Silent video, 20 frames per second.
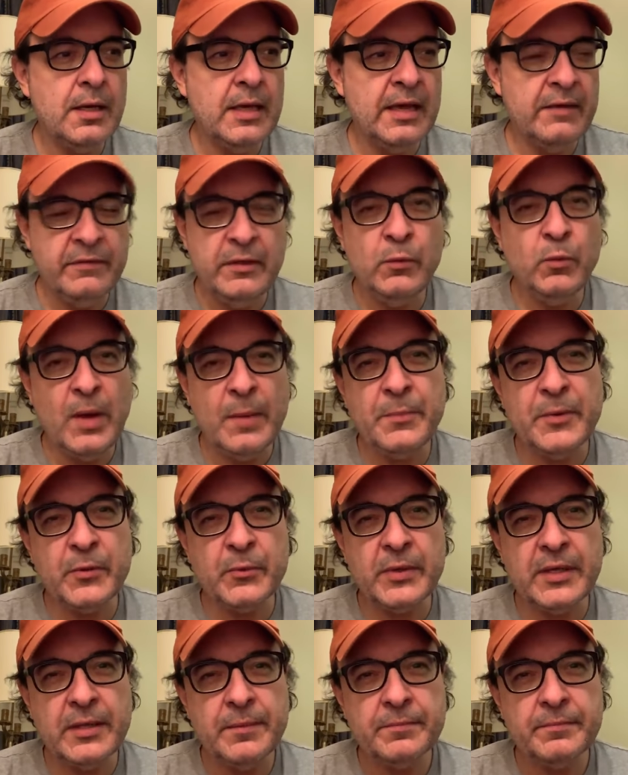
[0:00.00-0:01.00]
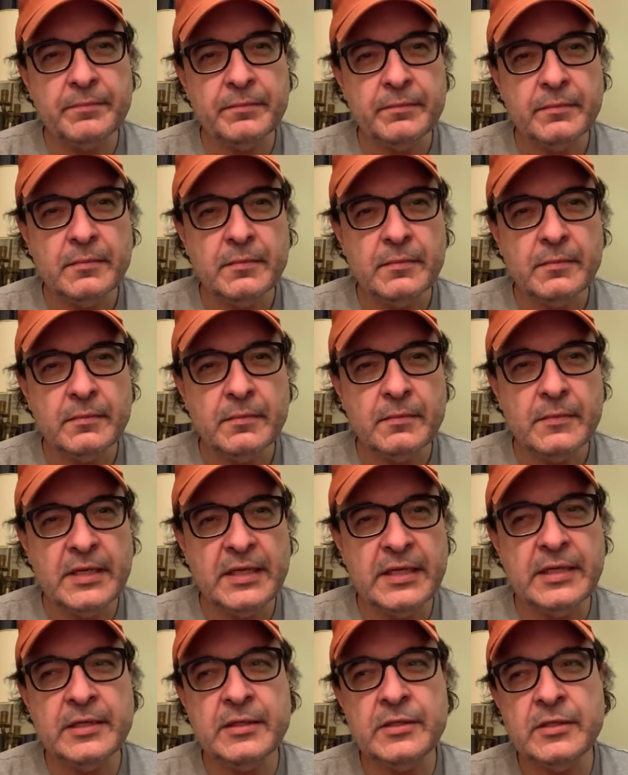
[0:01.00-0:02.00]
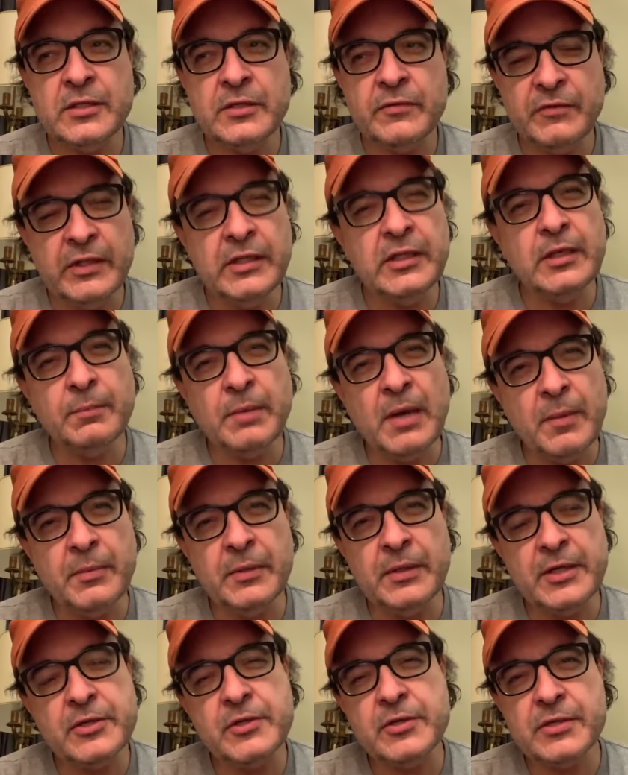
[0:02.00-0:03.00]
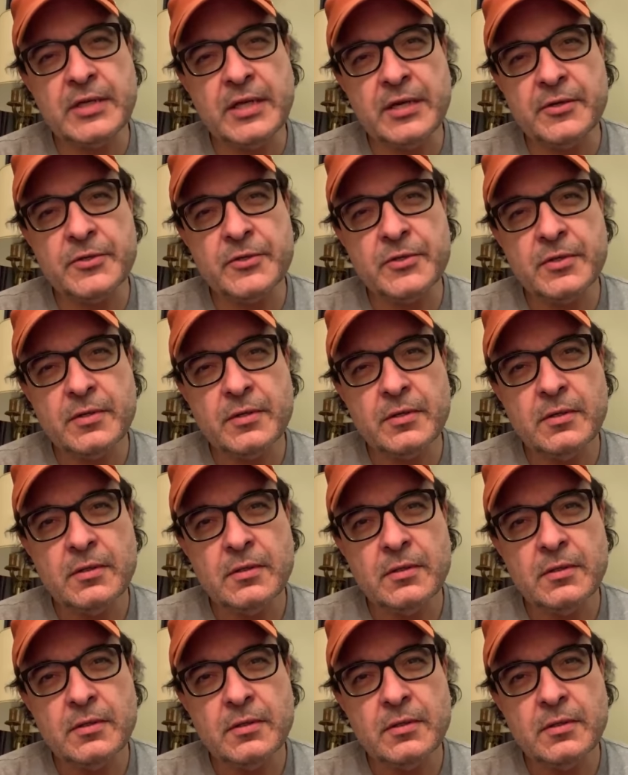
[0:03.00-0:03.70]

heavy weaponry in civilian population centers.